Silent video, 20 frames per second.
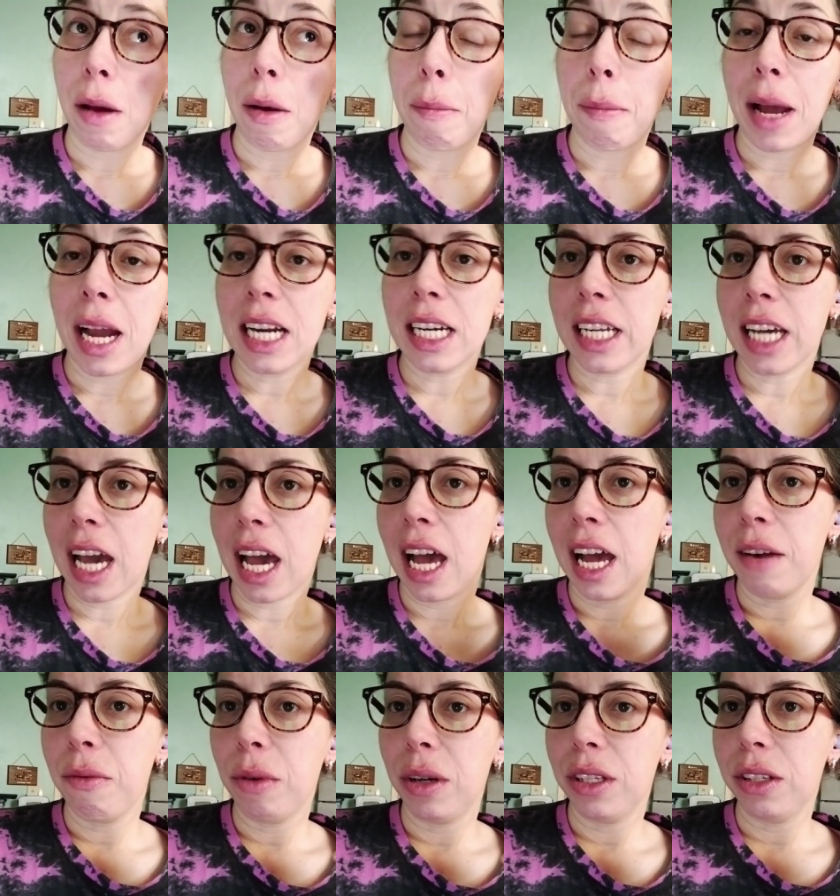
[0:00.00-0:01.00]
My
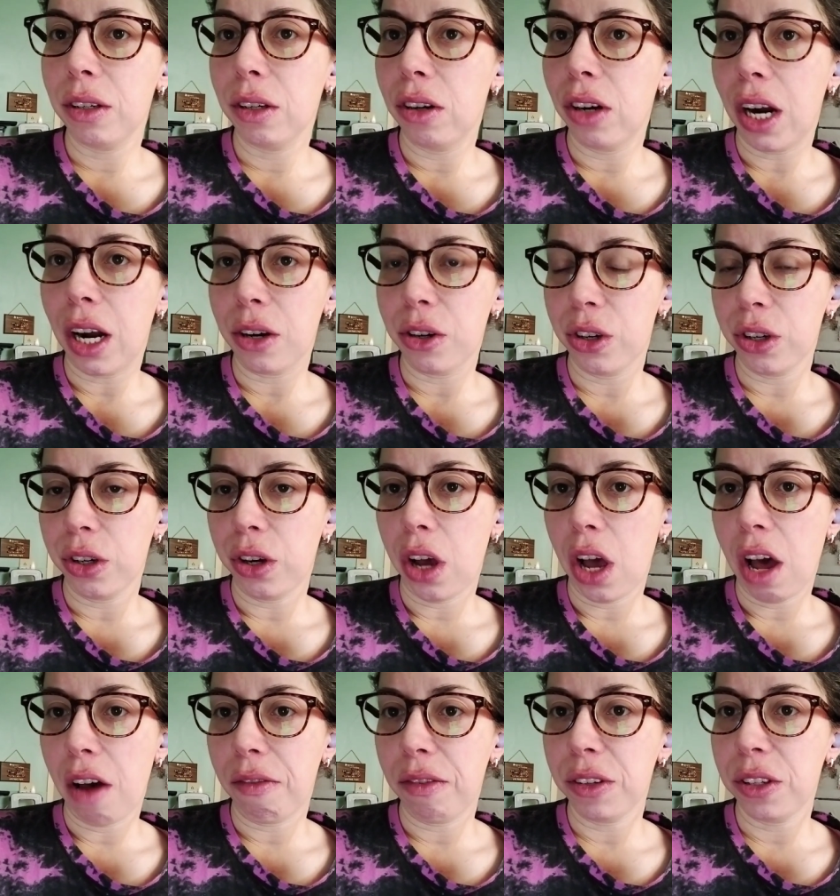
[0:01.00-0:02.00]
dad was a
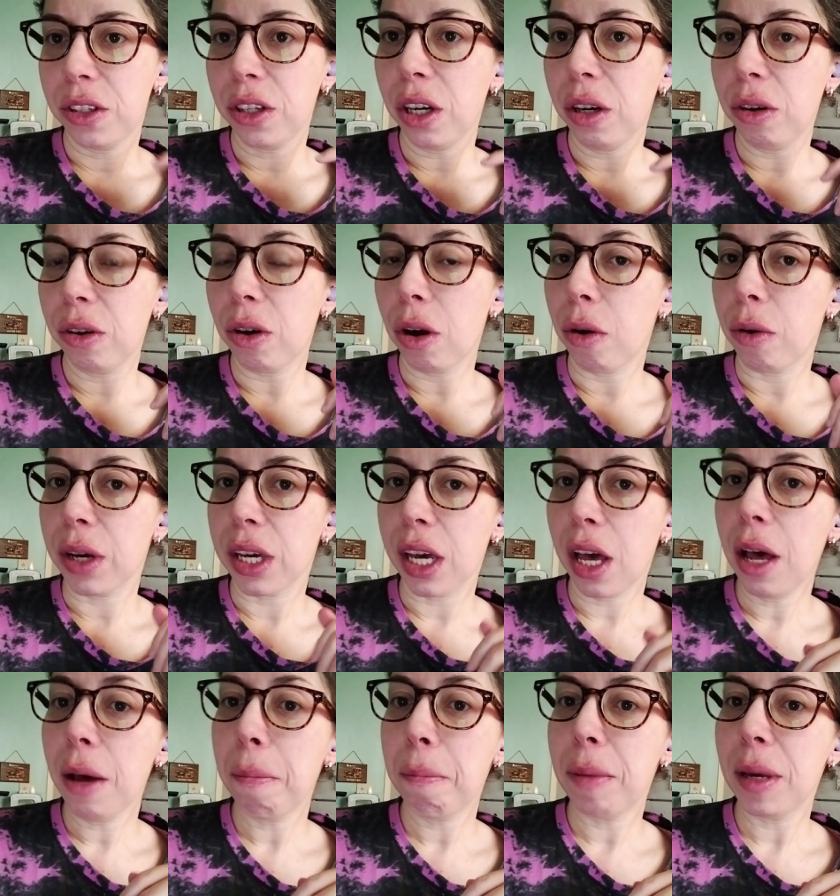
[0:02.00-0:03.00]
correctional officer growing
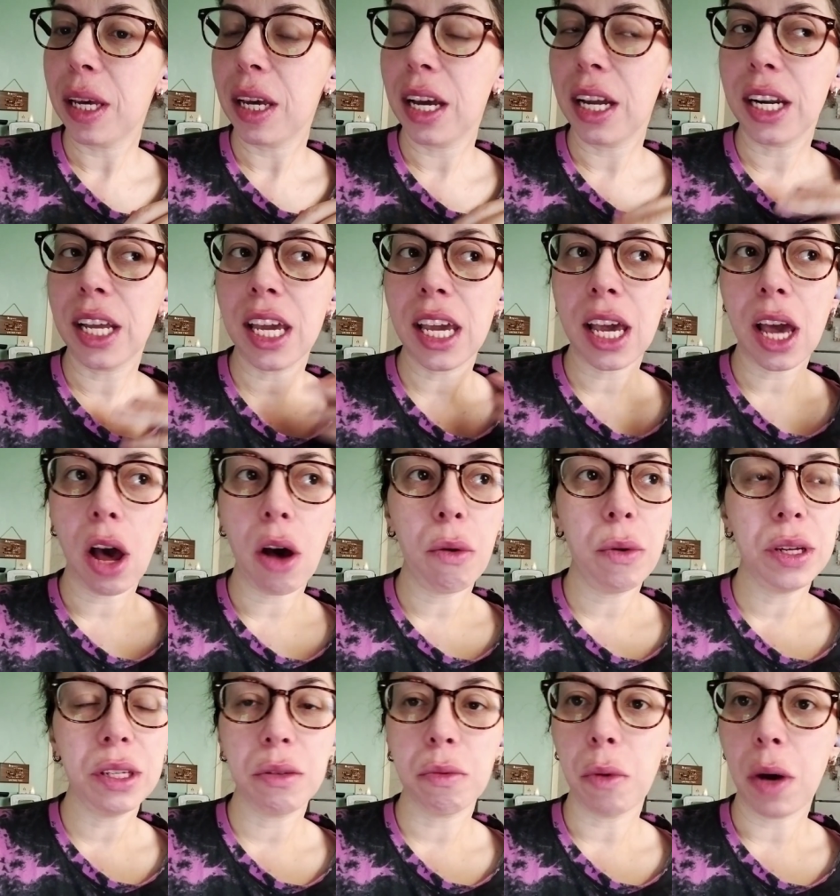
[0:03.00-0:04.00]
up and he
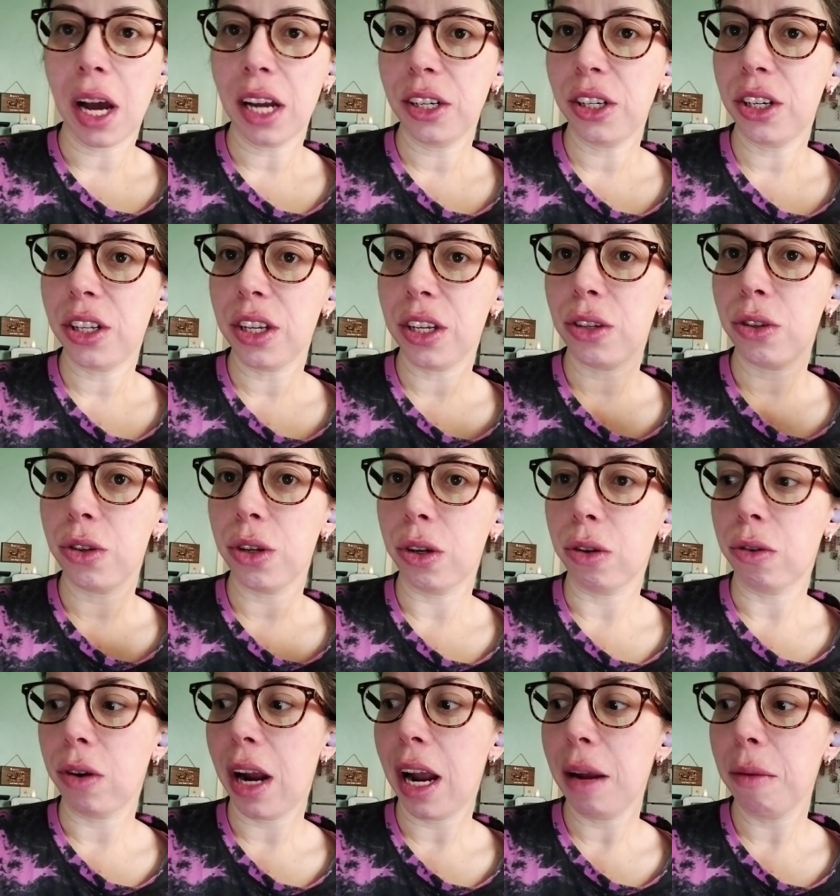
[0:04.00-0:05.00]
always watched these
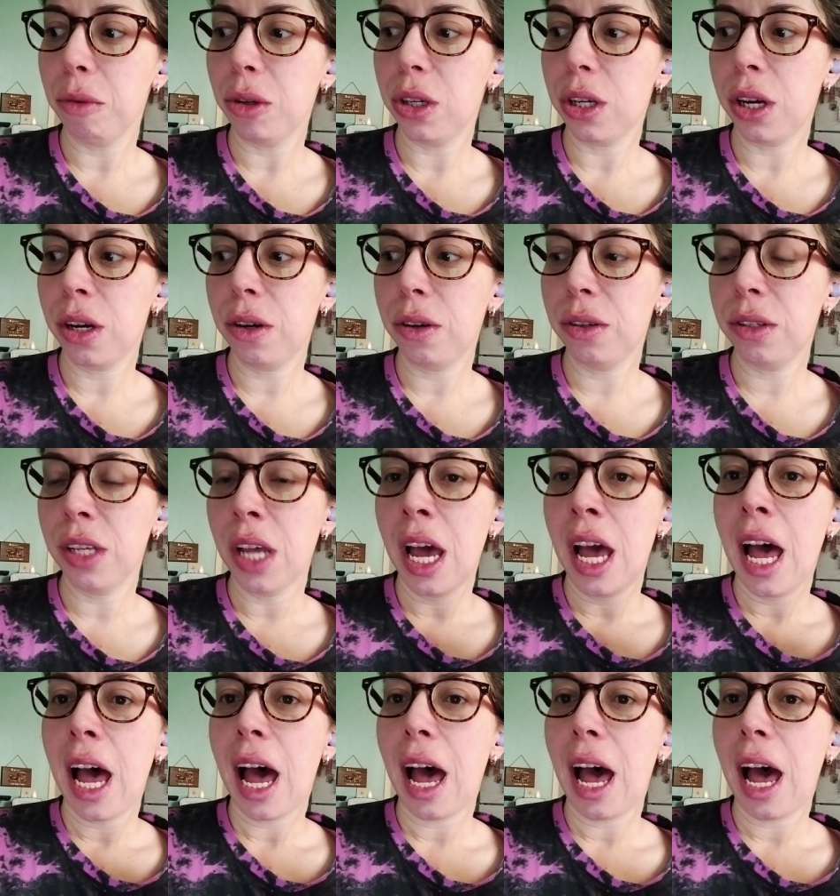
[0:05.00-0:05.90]
true crime shows.